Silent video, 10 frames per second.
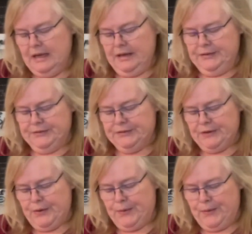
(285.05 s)

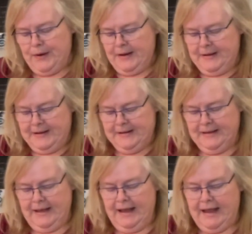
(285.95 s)
So,
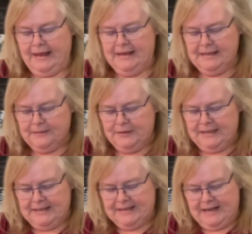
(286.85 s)
and this one
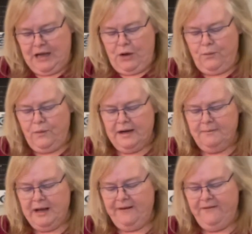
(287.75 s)
is one of
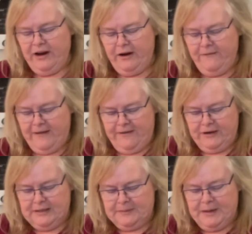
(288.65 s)
my very
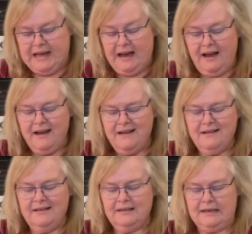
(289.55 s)
favorites
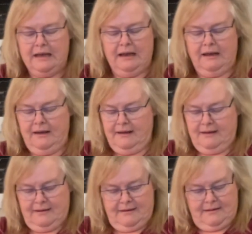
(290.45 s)
because
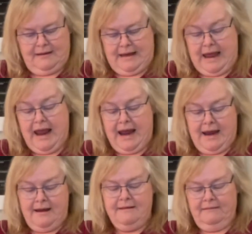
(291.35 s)

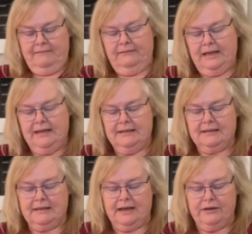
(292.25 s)

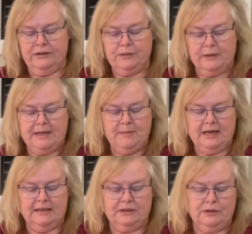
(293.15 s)
it's under 20
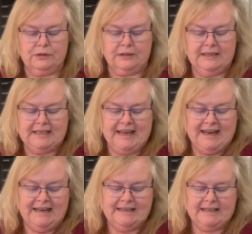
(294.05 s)
minutes usually to get
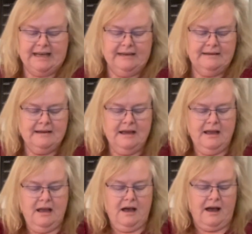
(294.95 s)
it done.
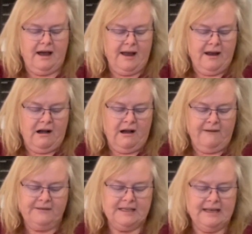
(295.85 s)
I
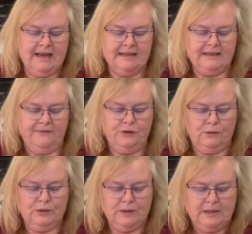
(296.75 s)
often, as I've
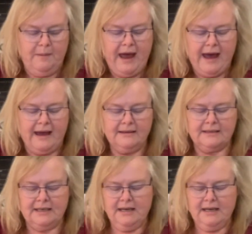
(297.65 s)
told you in the past,